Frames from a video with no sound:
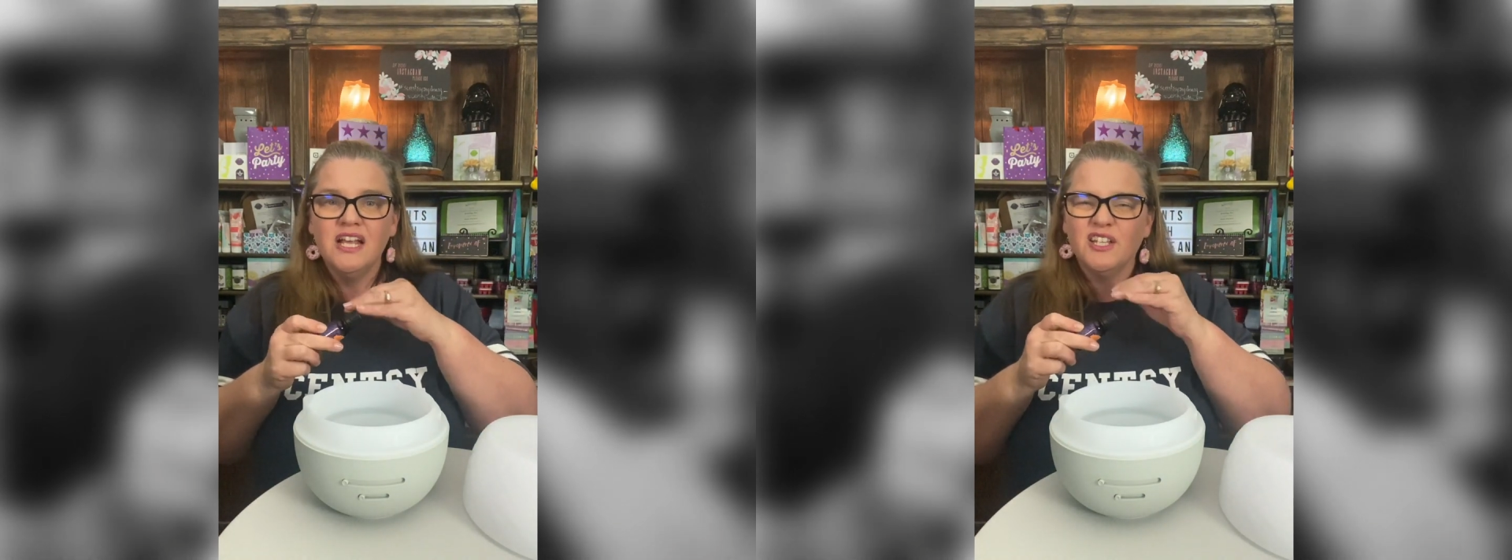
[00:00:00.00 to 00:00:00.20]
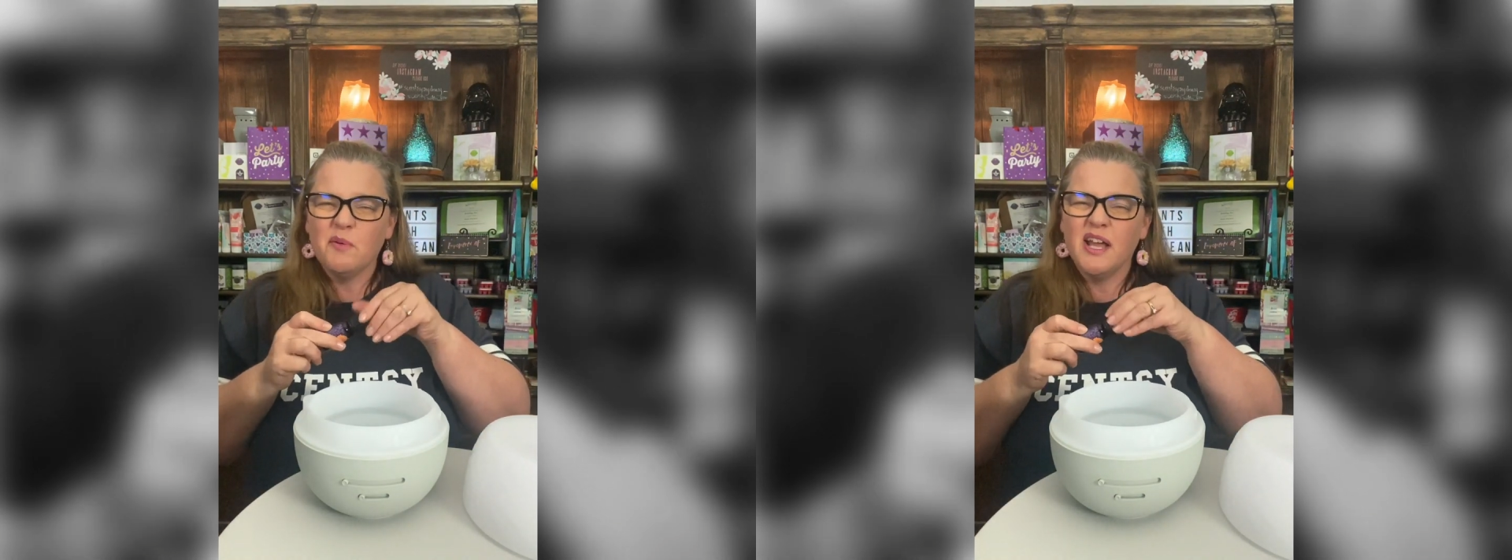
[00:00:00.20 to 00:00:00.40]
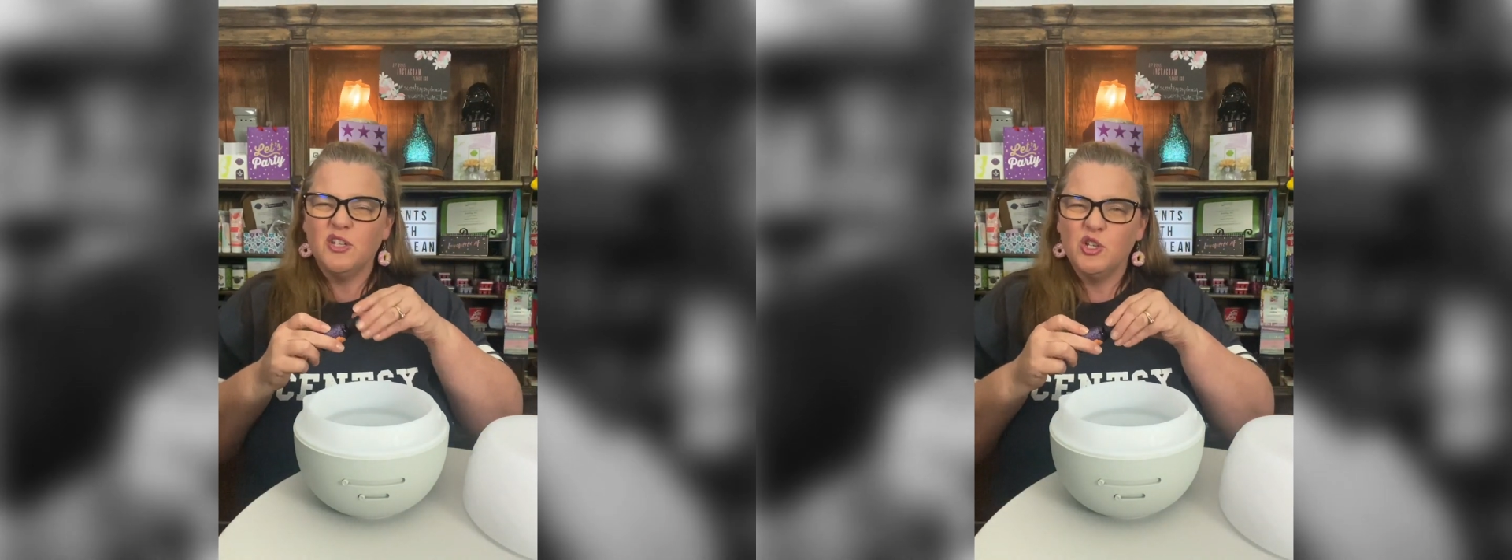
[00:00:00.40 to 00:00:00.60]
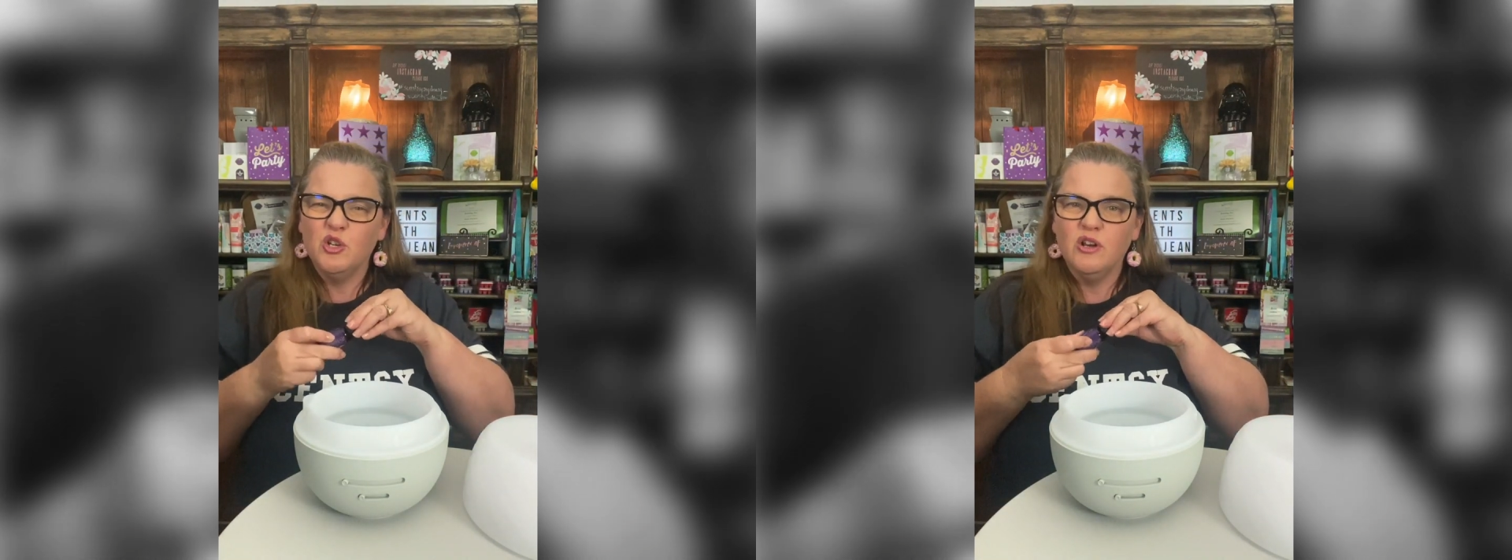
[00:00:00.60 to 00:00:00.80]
So I do